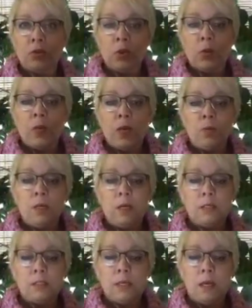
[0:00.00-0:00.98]
So it may be
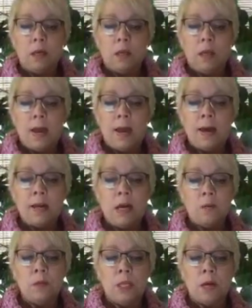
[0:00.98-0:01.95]
on sale at
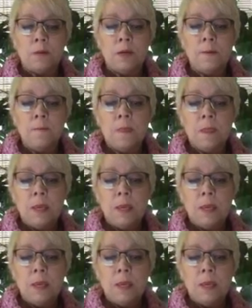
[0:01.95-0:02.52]
Hobby Lobby.